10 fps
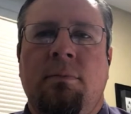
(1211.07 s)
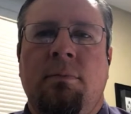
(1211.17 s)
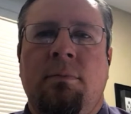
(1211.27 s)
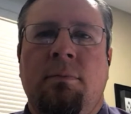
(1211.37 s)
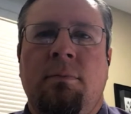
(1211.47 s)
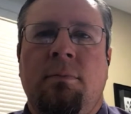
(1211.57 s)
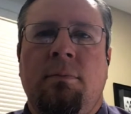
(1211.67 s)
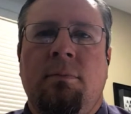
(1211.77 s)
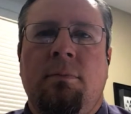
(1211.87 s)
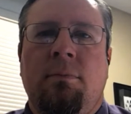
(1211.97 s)

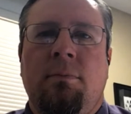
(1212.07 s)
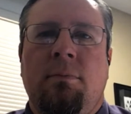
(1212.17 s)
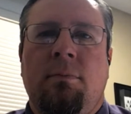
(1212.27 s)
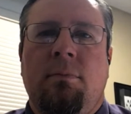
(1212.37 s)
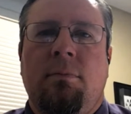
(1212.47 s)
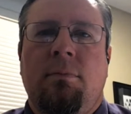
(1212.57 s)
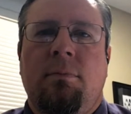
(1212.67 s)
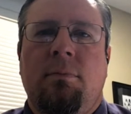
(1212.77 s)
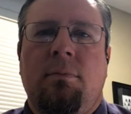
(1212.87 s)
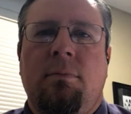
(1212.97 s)

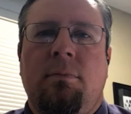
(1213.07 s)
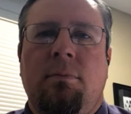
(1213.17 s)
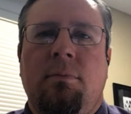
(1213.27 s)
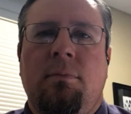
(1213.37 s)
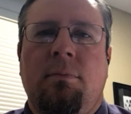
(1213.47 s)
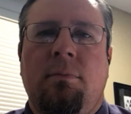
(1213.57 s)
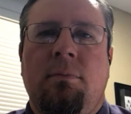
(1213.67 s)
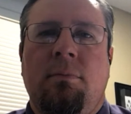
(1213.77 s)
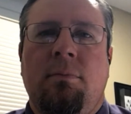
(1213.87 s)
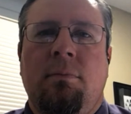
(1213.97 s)

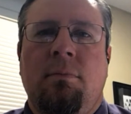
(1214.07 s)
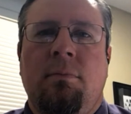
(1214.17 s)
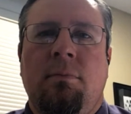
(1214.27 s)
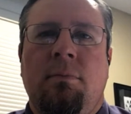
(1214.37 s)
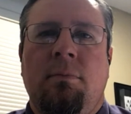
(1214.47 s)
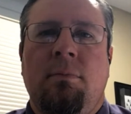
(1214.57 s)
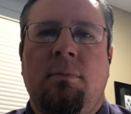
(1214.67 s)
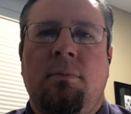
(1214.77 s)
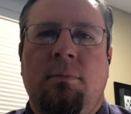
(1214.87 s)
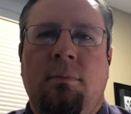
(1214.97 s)

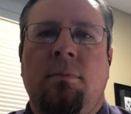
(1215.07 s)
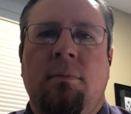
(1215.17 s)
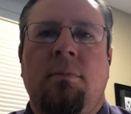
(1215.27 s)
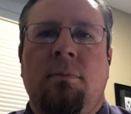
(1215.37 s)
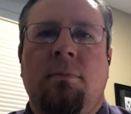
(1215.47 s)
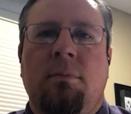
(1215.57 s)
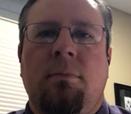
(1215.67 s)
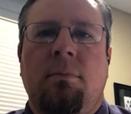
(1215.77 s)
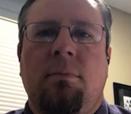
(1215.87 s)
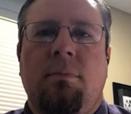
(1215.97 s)

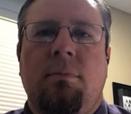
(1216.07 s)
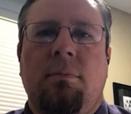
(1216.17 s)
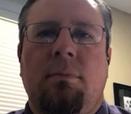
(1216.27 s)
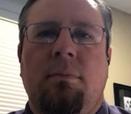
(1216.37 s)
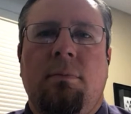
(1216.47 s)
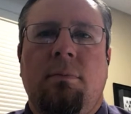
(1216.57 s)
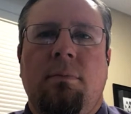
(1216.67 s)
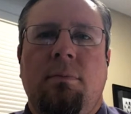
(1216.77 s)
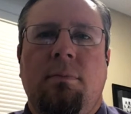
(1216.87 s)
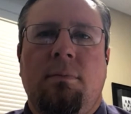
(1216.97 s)

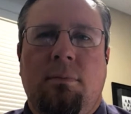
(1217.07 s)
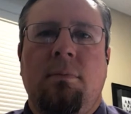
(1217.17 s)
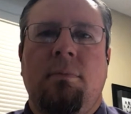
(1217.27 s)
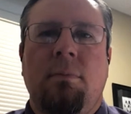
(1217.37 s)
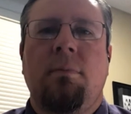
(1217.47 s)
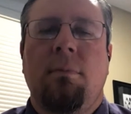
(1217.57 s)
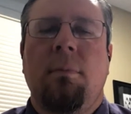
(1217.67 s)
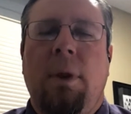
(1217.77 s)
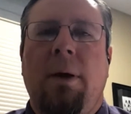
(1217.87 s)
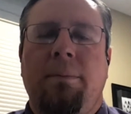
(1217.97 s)

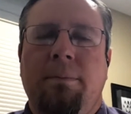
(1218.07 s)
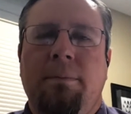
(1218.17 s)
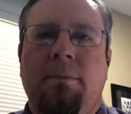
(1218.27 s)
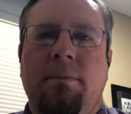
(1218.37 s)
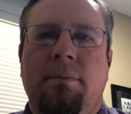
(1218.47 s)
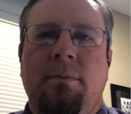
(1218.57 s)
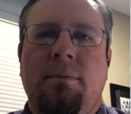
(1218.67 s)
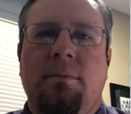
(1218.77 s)
(silent)